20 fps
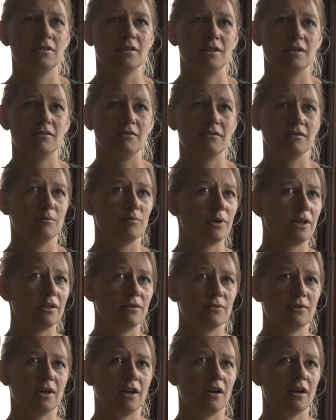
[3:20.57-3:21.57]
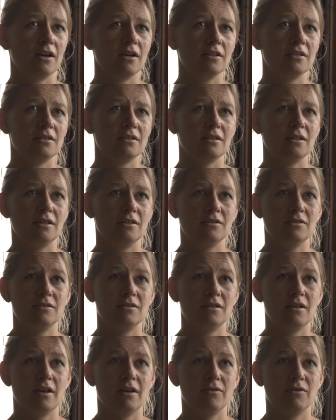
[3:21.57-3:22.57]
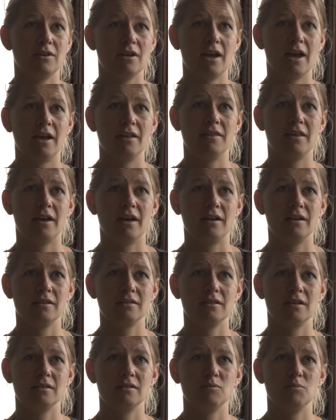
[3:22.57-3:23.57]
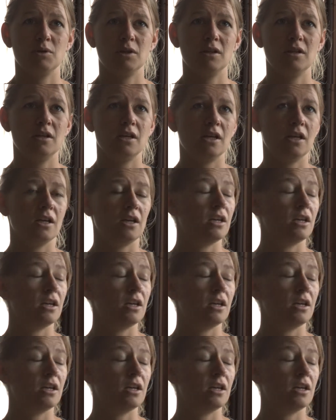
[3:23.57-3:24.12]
you know, a bed of carrots, they just haven't had that accessibility,